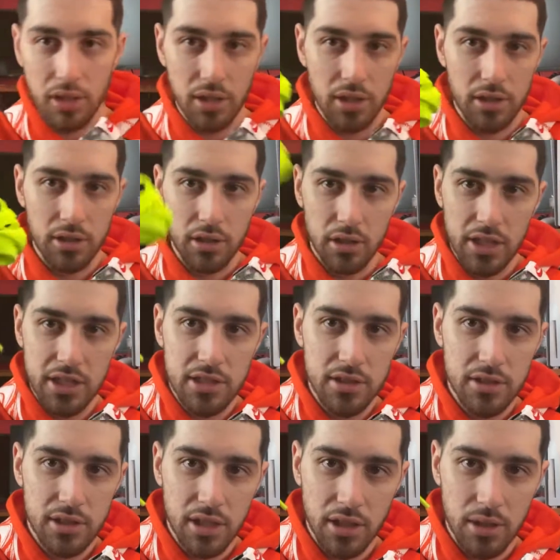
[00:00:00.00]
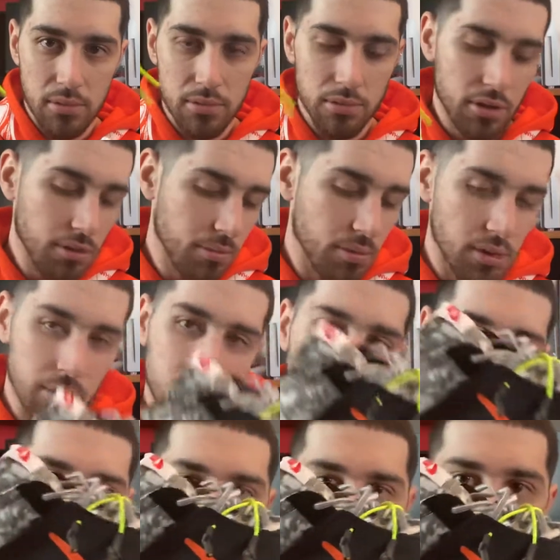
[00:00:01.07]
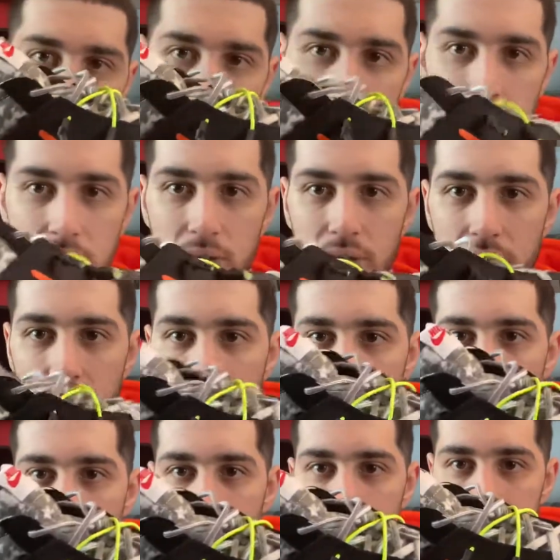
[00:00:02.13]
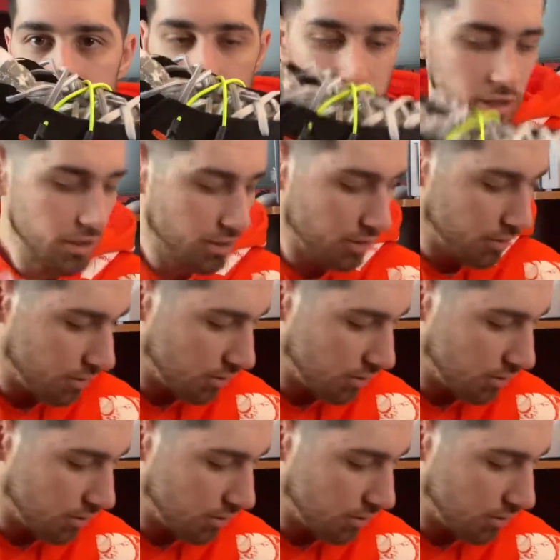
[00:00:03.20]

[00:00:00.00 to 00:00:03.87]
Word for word: and laces that it comes with, but I'm going to keep it how it is right here.